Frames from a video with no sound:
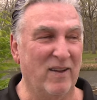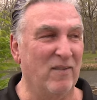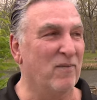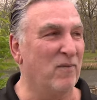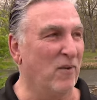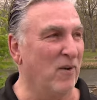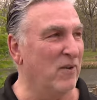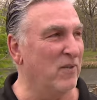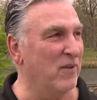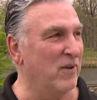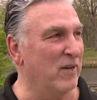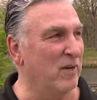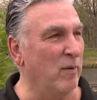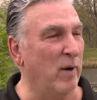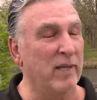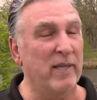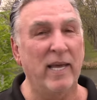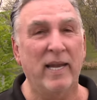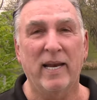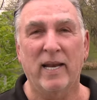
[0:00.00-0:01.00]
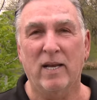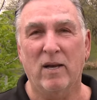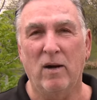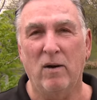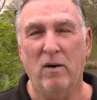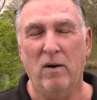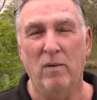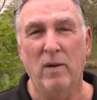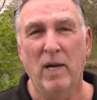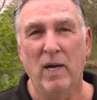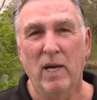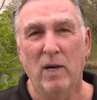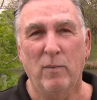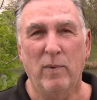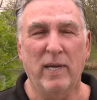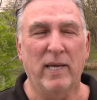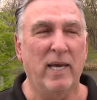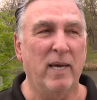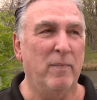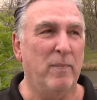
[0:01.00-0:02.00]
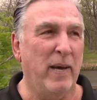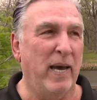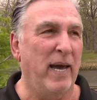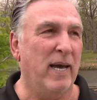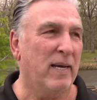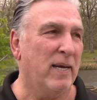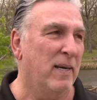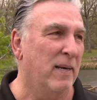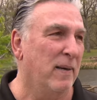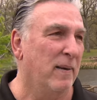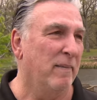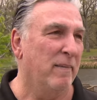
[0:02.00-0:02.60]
at 4.30 in the morning. Then he'd go home. We'd get back,